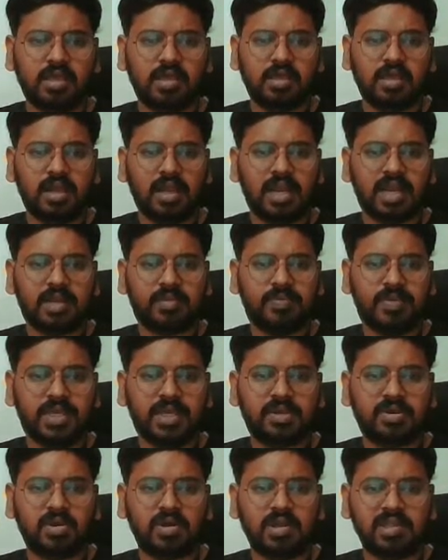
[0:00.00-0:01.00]
Let
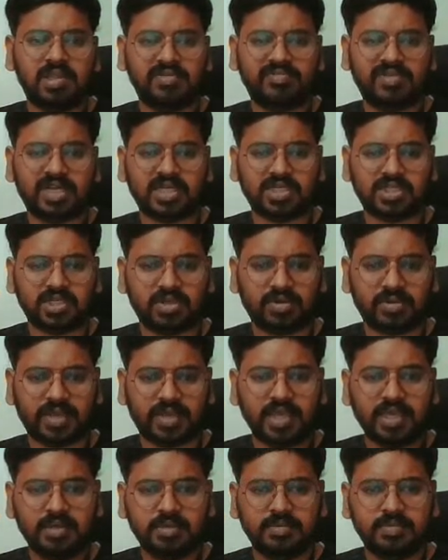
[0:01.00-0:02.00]
me call the function.
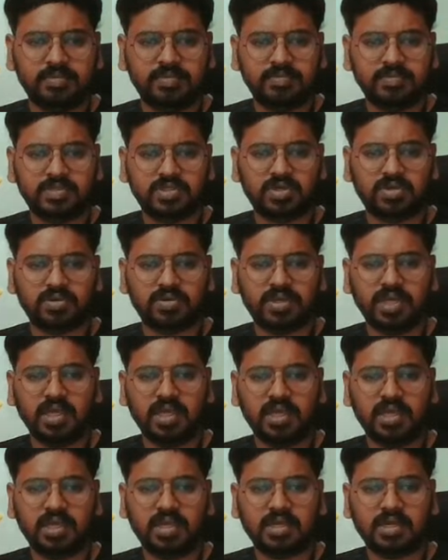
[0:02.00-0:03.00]
Okay, so
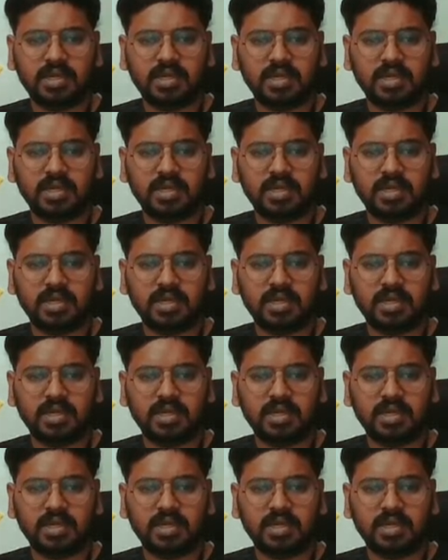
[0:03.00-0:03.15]
here